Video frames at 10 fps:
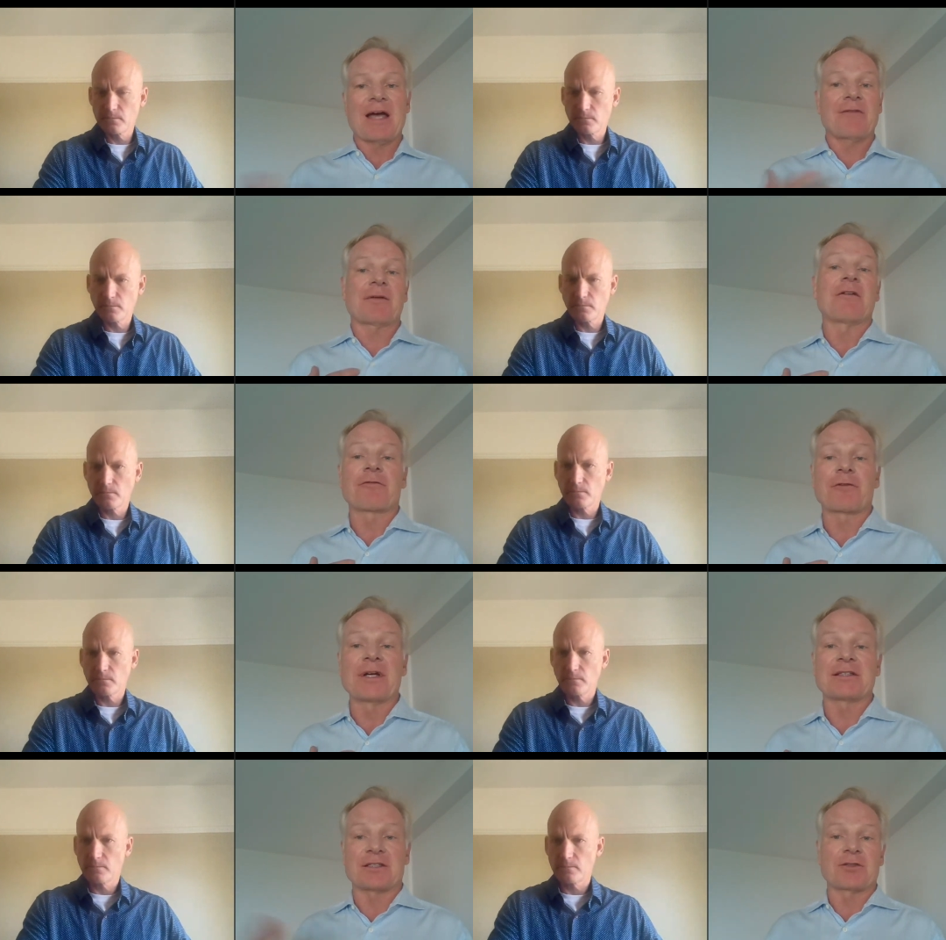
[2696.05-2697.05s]
Speaker 1: I have I have
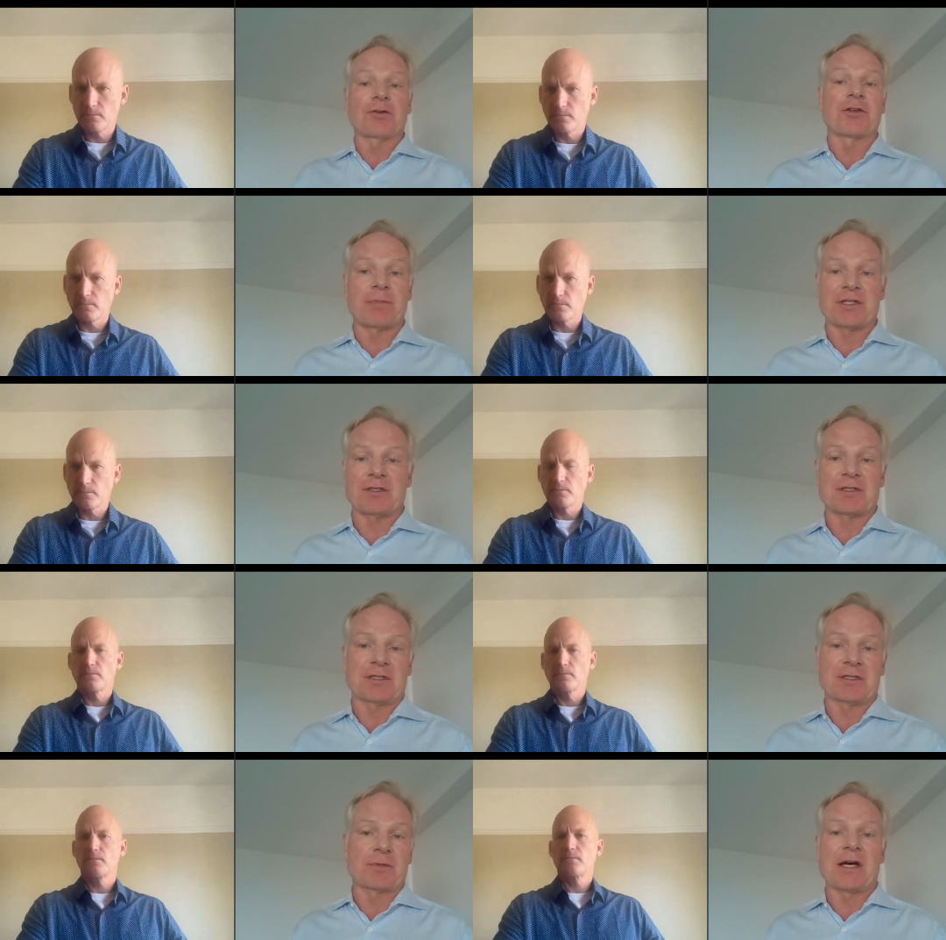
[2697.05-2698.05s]
friends that sold their
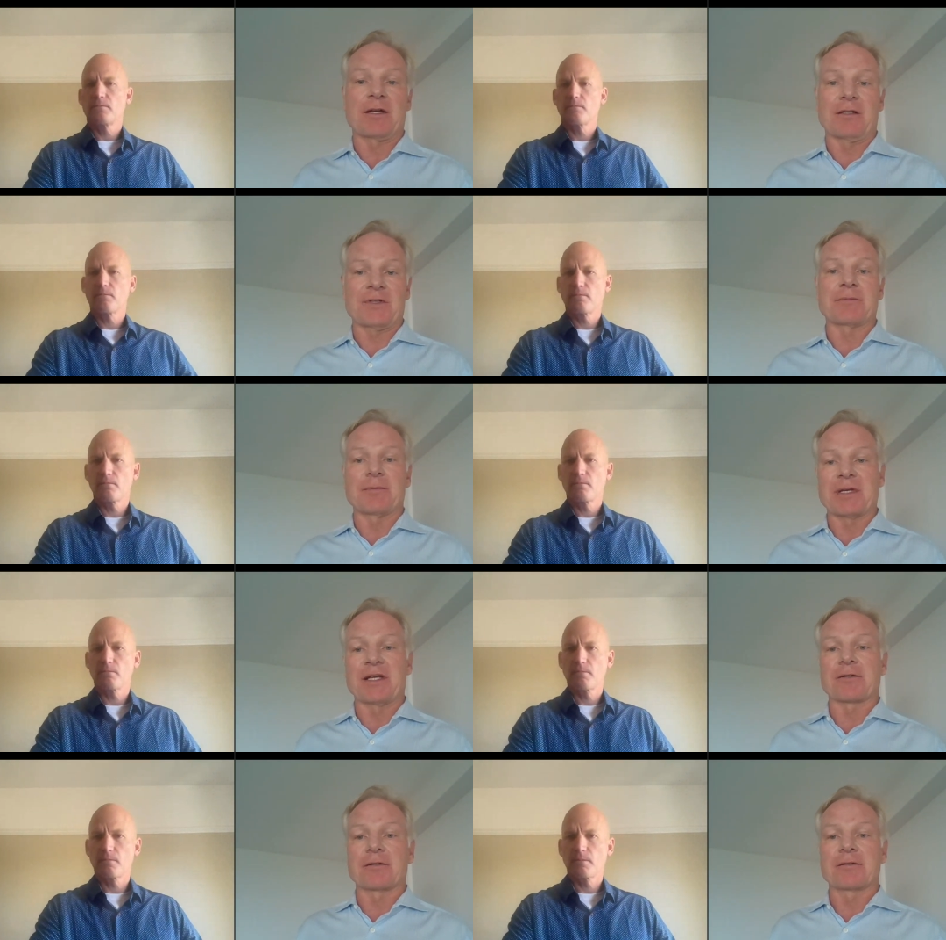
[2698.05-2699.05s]
businesses without an investment
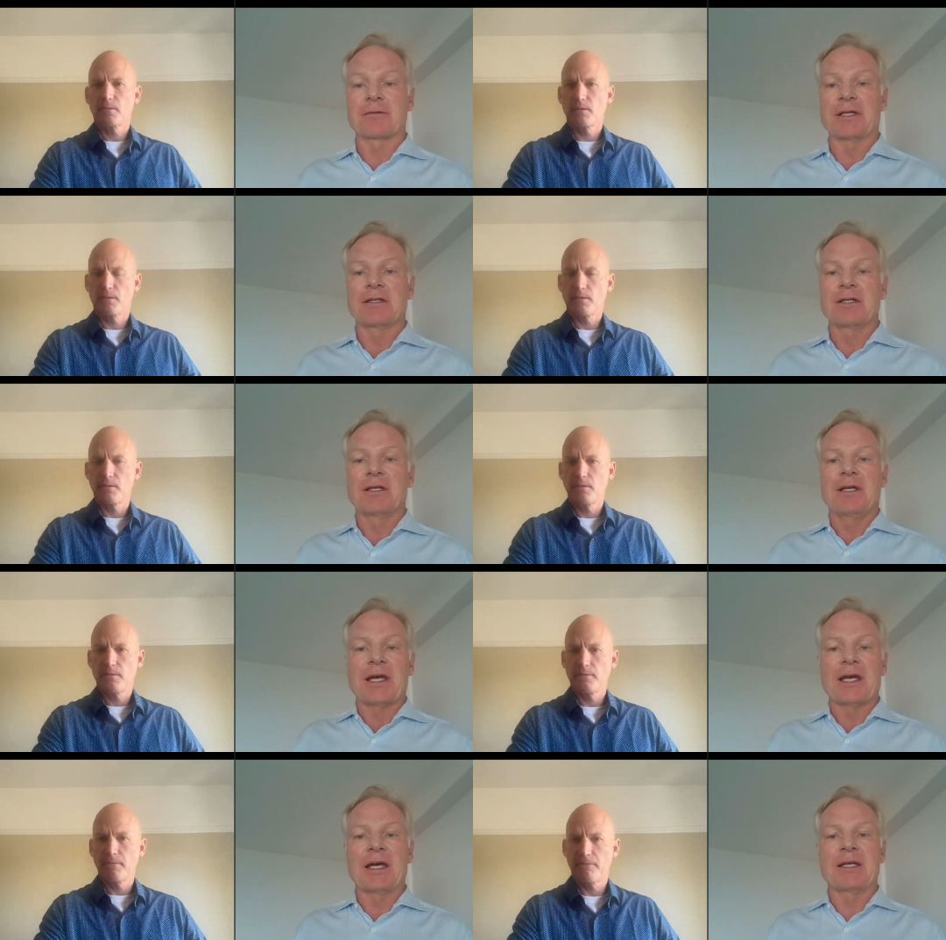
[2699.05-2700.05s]
banker, right?
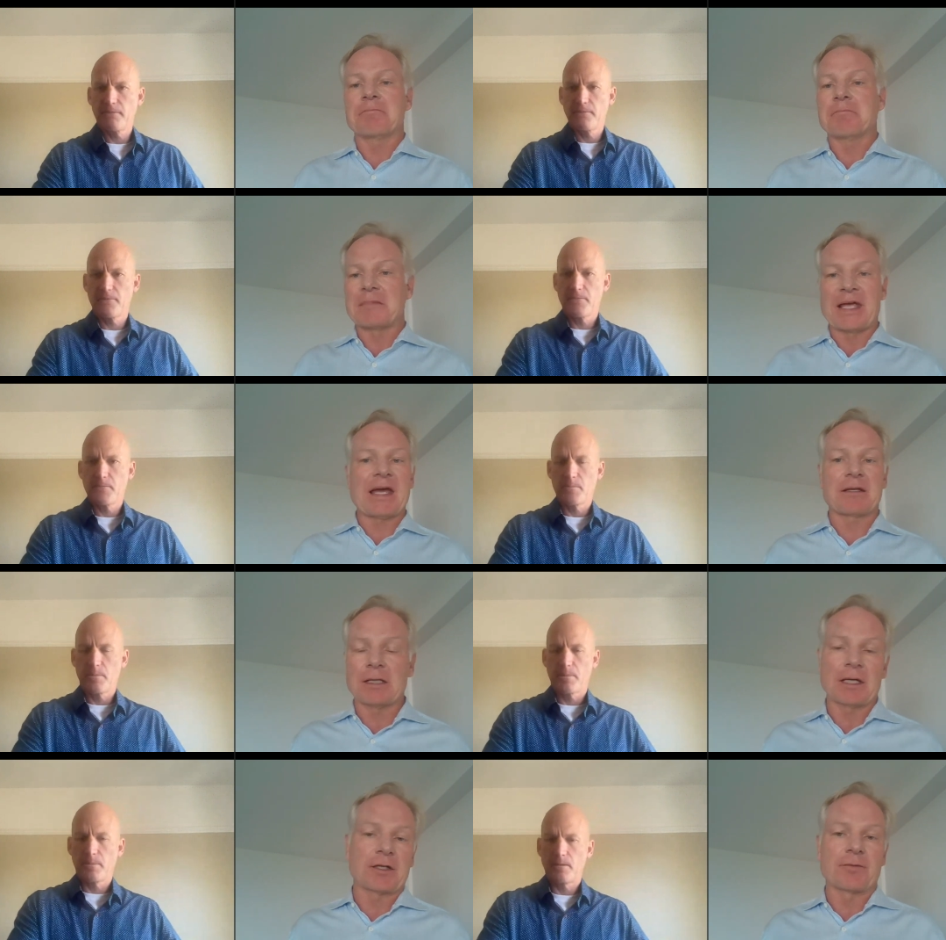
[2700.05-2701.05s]
And they
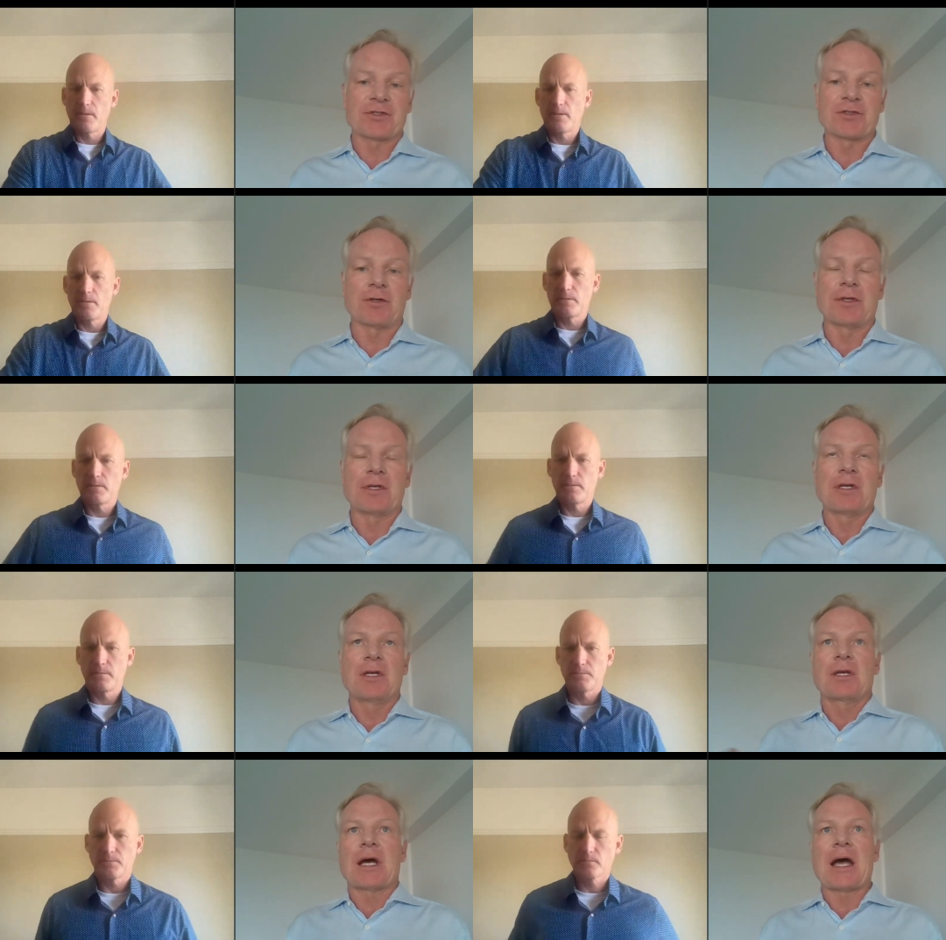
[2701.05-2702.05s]
had a good result.
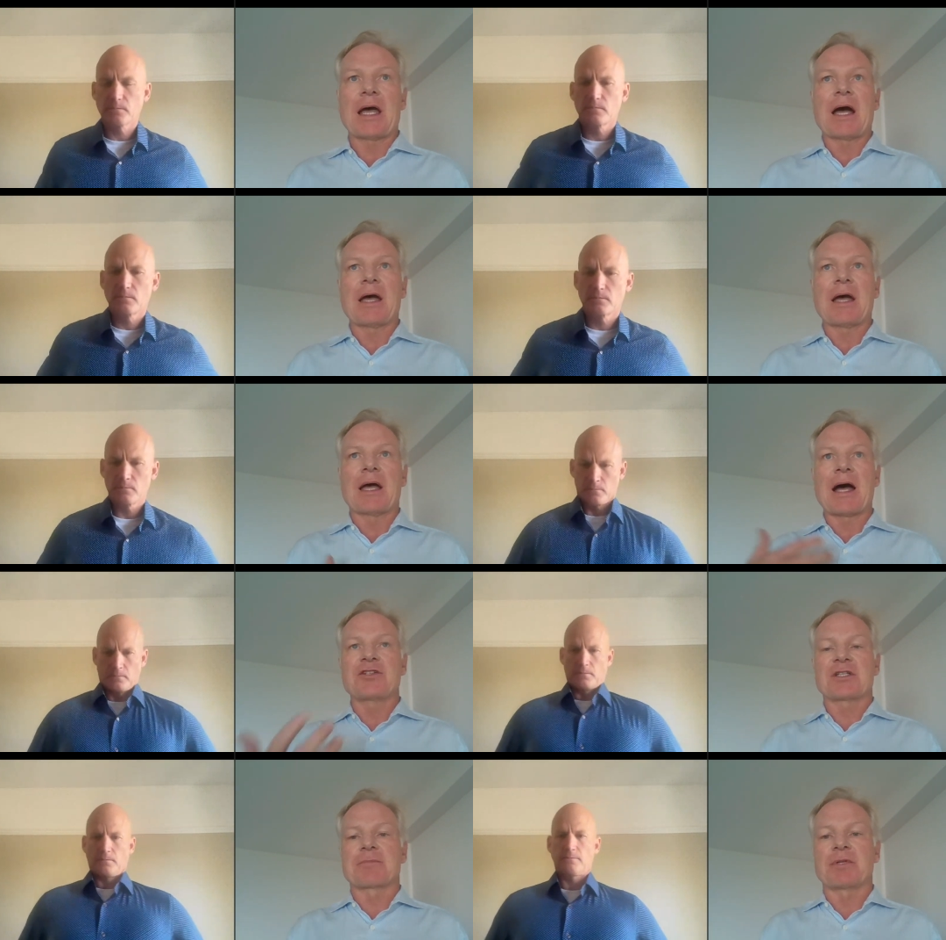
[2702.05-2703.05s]
I
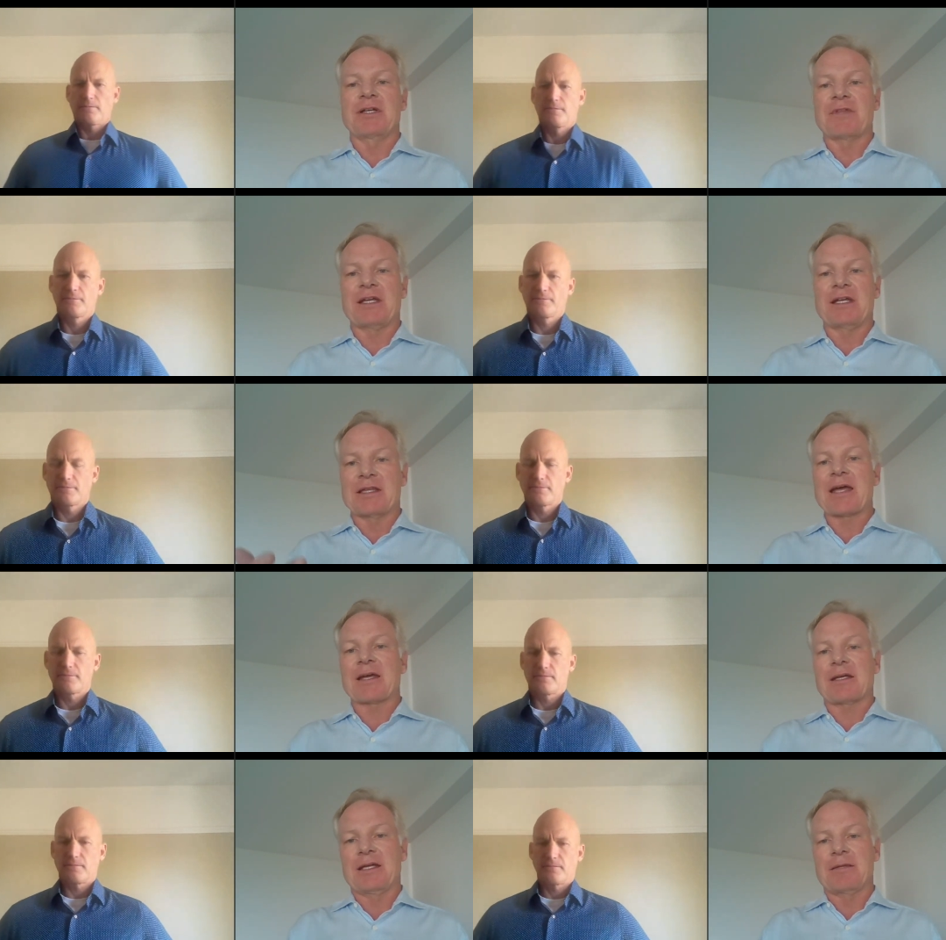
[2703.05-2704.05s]
I just believe that in
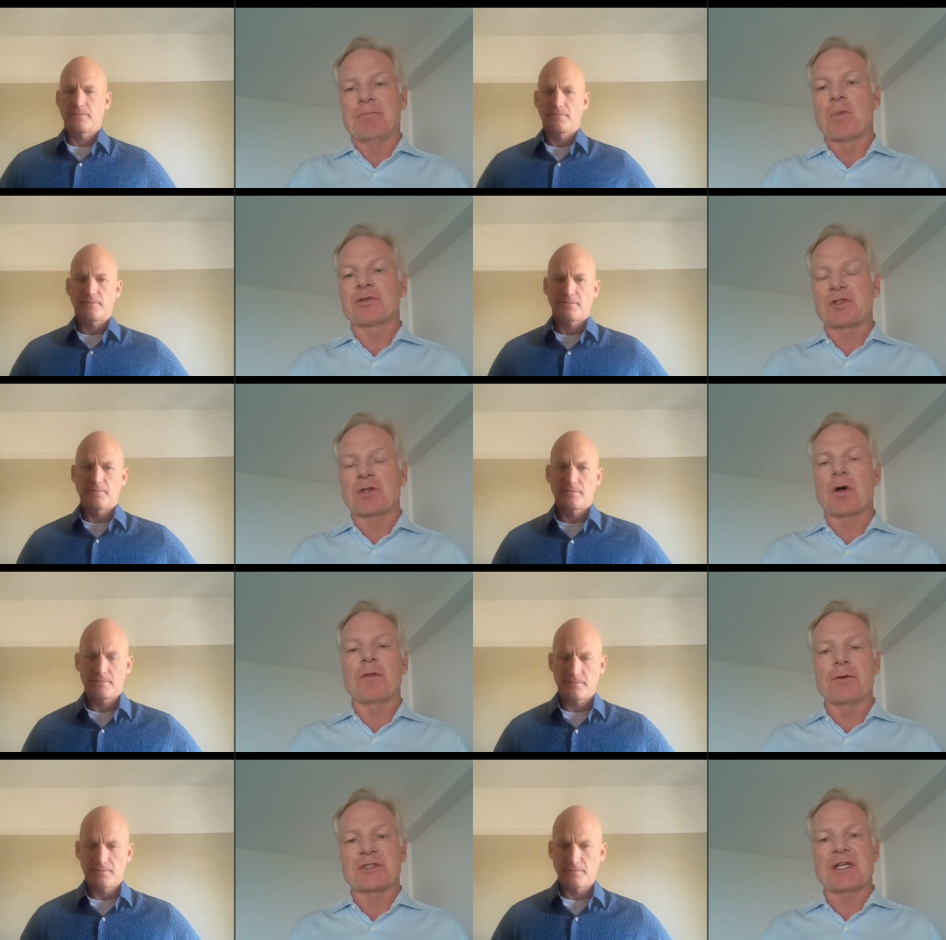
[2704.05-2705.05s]
that in most all